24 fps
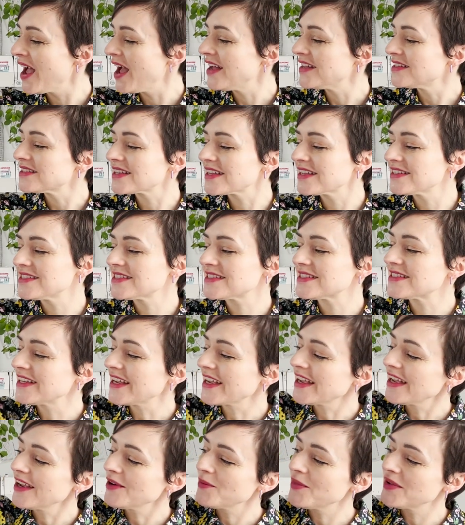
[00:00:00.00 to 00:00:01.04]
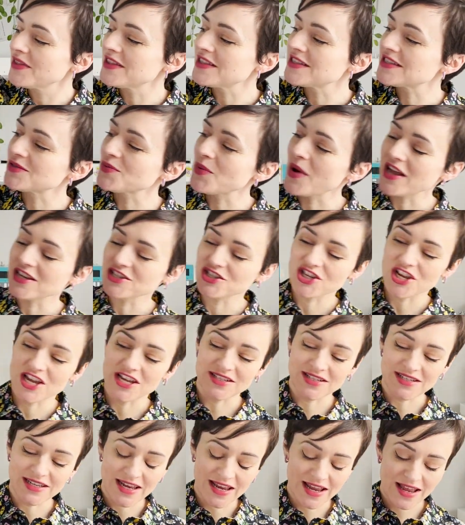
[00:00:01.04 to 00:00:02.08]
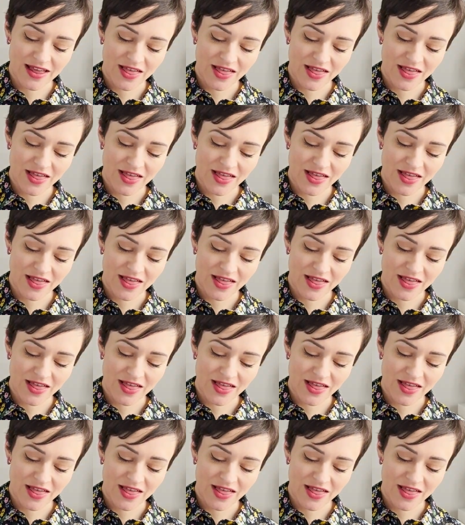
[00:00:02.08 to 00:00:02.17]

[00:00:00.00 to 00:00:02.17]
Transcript: Sticking with the sweatshirting